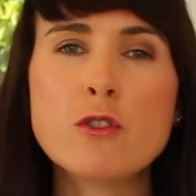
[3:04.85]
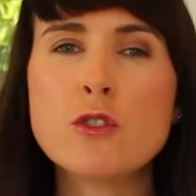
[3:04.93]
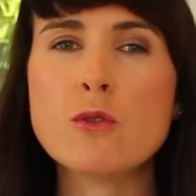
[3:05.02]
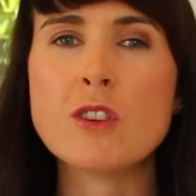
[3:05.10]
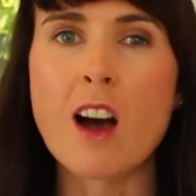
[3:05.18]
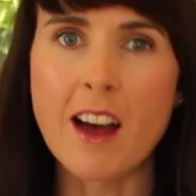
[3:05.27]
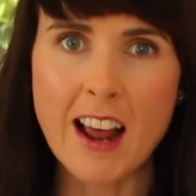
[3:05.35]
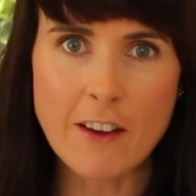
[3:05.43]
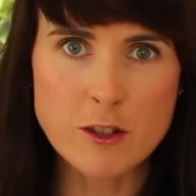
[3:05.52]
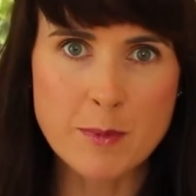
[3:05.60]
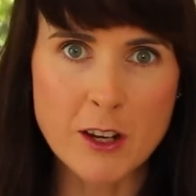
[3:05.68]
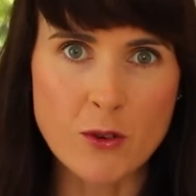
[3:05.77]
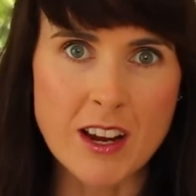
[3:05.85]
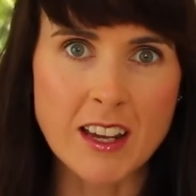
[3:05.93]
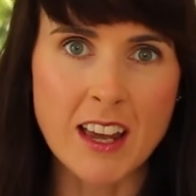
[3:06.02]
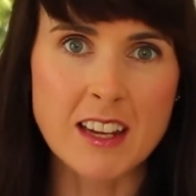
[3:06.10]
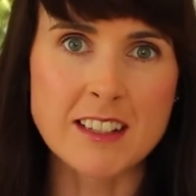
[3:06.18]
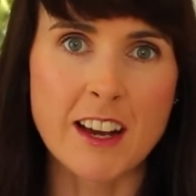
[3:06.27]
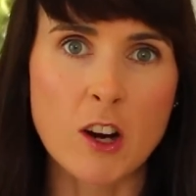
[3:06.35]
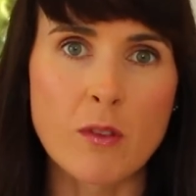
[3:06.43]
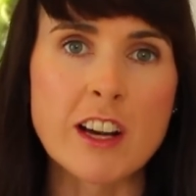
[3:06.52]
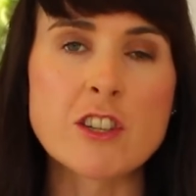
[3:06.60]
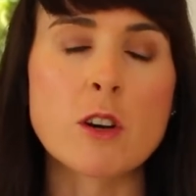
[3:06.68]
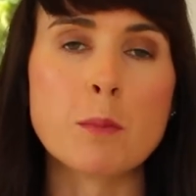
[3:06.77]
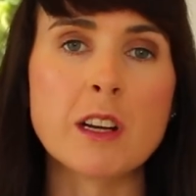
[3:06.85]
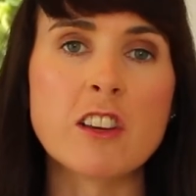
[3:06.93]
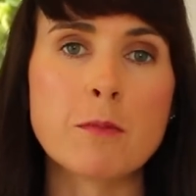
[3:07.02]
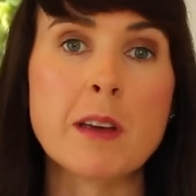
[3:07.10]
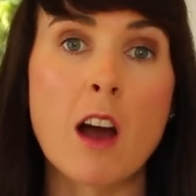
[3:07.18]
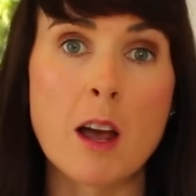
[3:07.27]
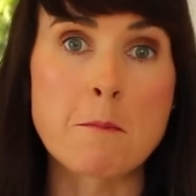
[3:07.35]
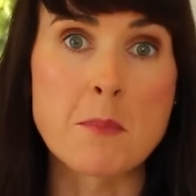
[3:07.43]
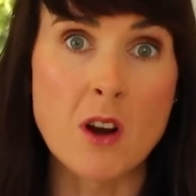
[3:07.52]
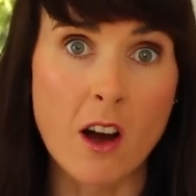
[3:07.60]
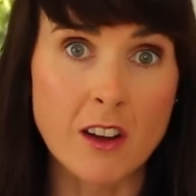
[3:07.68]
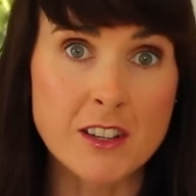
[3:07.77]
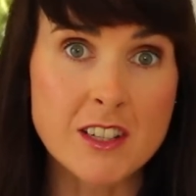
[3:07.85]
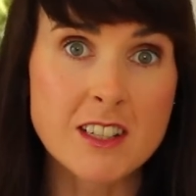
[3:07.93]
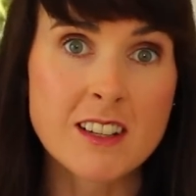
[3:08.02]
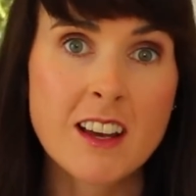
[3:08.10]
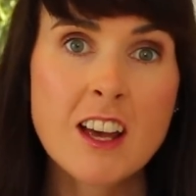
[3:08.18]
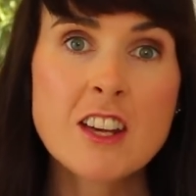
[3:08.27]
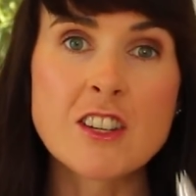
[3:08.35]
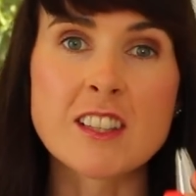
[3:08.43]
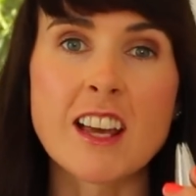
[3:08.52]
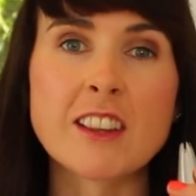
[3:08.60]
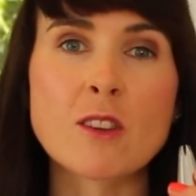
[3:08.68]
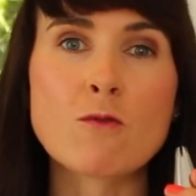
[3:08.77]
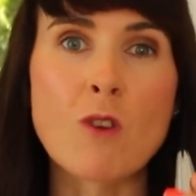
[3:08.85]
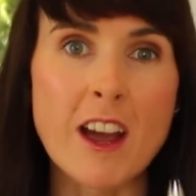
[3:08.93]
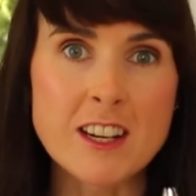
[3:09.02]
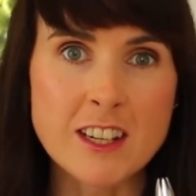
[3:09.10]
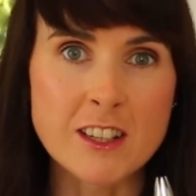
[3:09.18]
do not have to be a great cake decorator. Believe me, I'm not. Just get the right